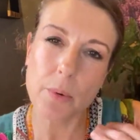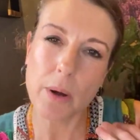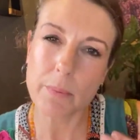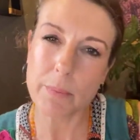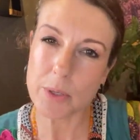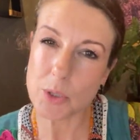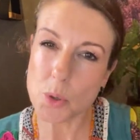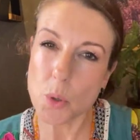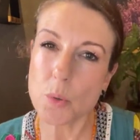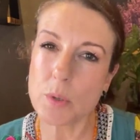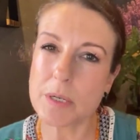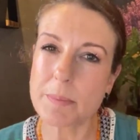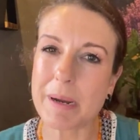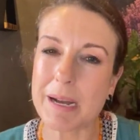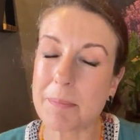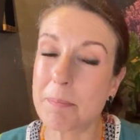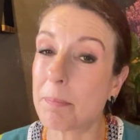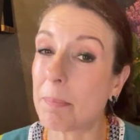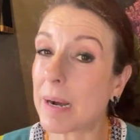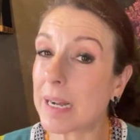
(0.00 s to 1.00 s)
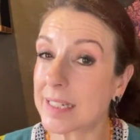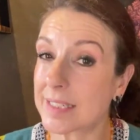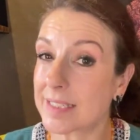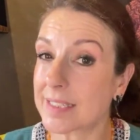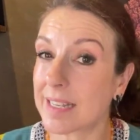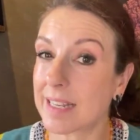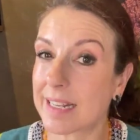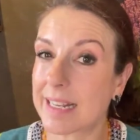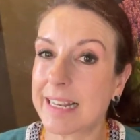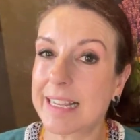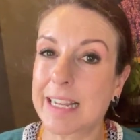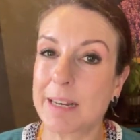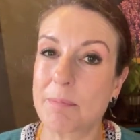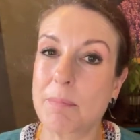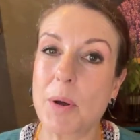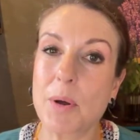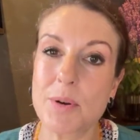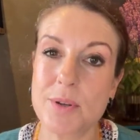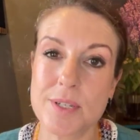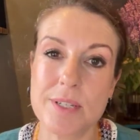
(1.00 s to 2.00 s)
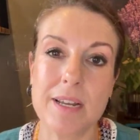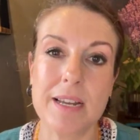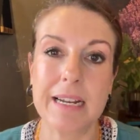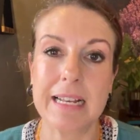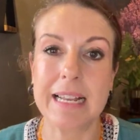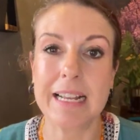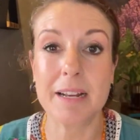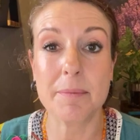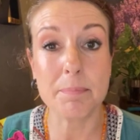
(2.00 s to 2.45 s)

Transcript: when we talked about bicyclic and monocyclic.